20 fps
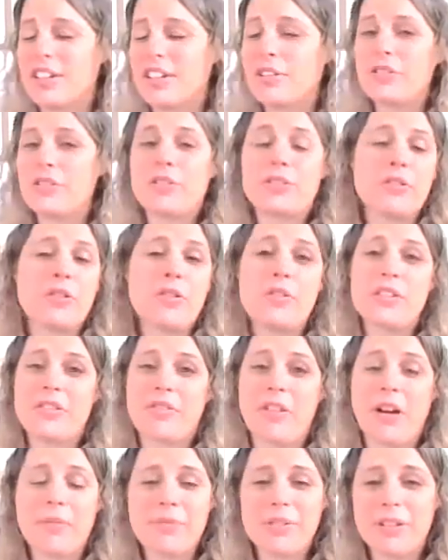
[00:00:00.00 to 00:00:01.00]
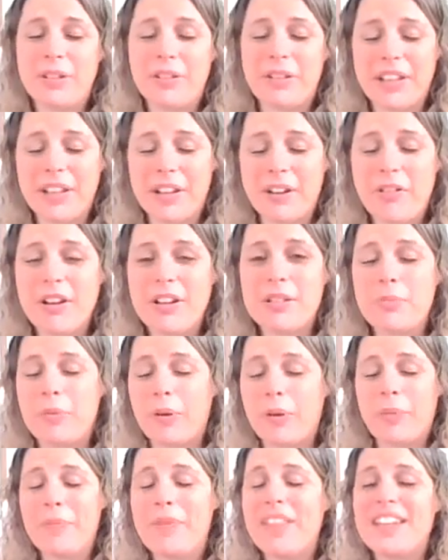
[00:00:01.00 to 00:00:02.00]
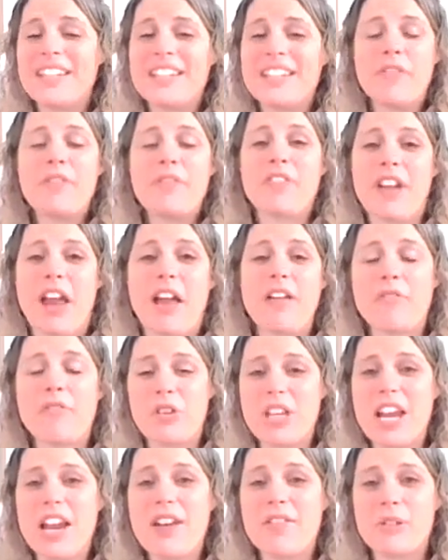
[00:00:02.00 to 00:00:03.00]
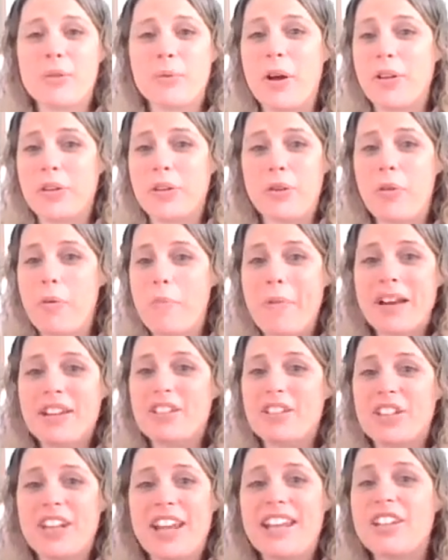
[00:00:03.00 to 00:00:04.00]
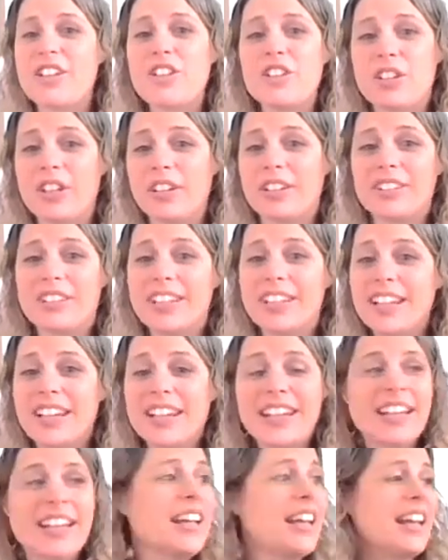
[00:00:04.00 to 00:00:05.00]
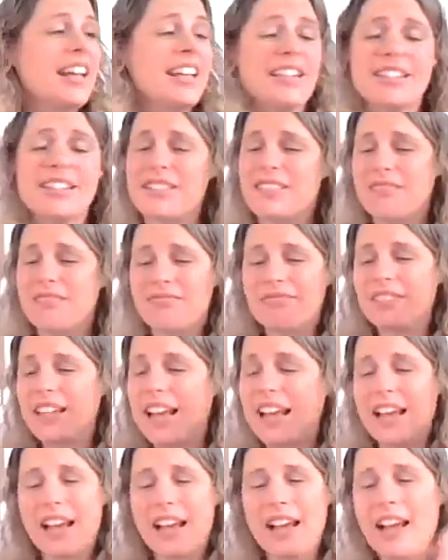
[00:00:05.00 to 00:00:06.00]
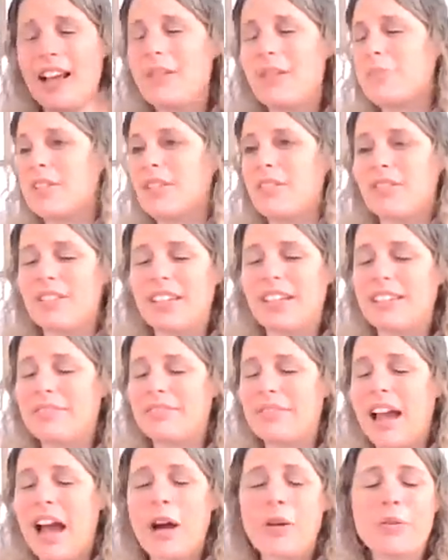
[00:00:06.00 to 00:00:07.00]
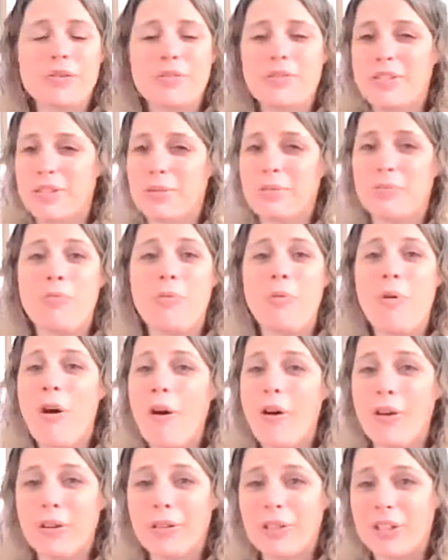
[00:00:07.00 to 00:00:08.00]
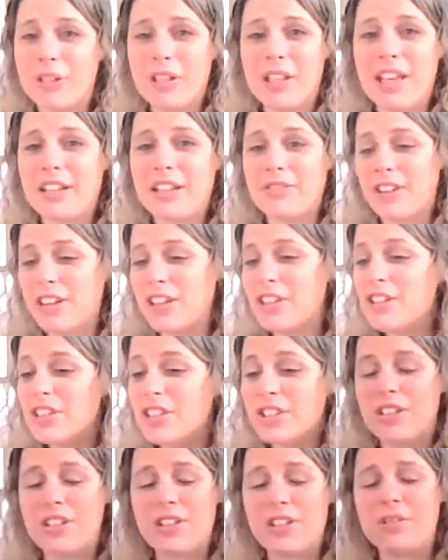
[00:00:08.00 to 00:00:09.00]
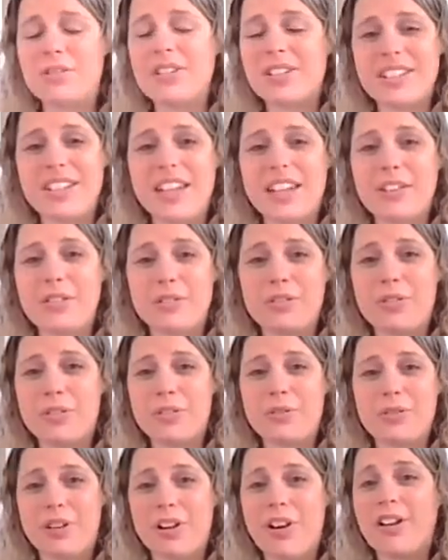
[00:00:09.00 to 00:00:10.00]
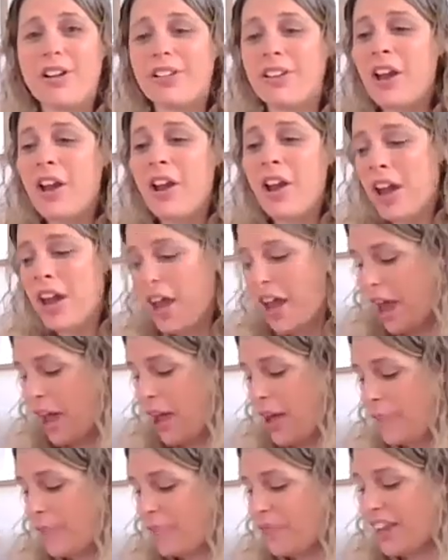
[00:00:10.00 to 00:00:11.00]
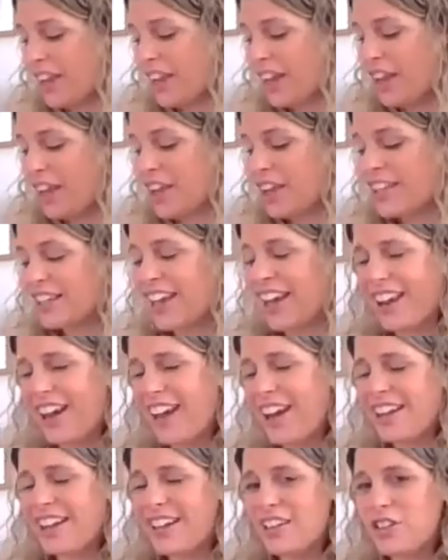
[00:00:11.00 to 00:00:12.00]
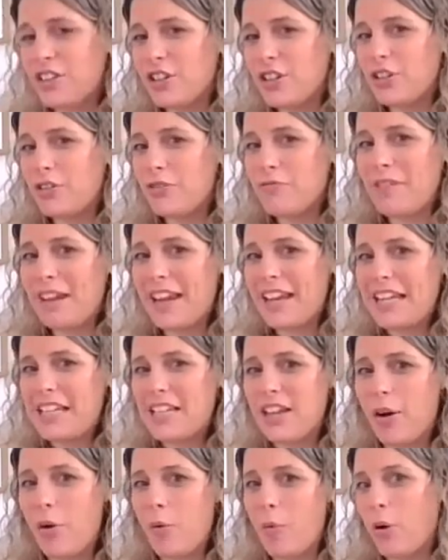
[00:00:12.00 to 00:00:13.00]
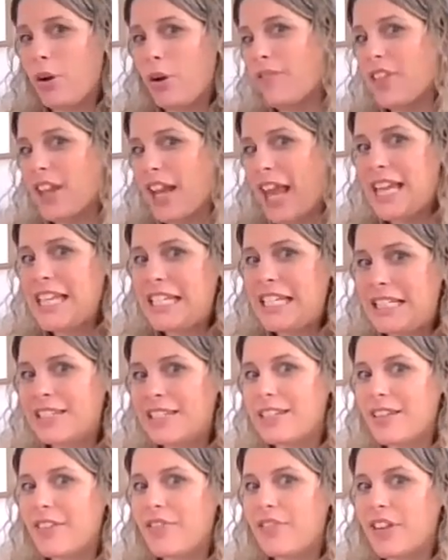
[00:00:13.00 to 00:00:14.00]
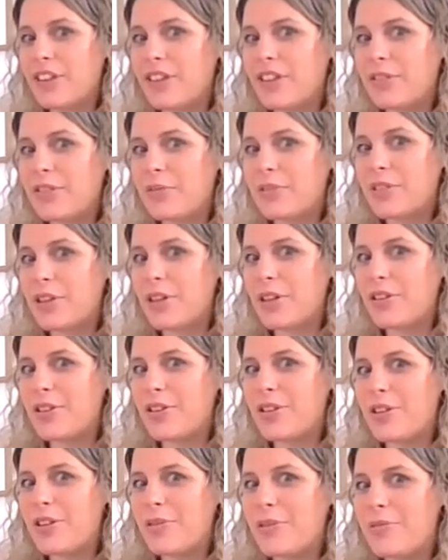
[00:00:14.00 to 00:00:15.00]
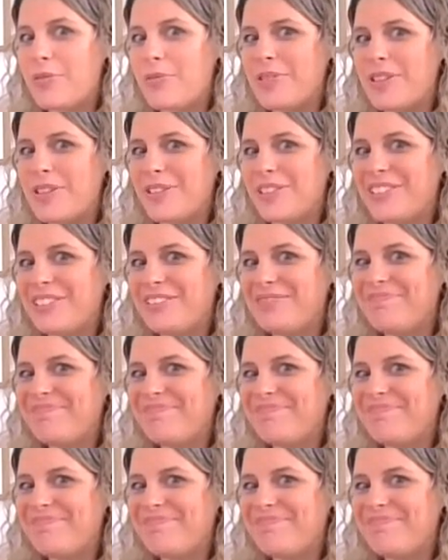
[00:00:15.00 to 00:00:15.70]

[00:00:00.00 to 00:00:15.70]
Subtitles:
your stories are absolutely incredible. I mean, they're different every year as well. Your imagination is absolutely out of this world, and the adventures that you can take your children on. Can I read one of the letters that you do?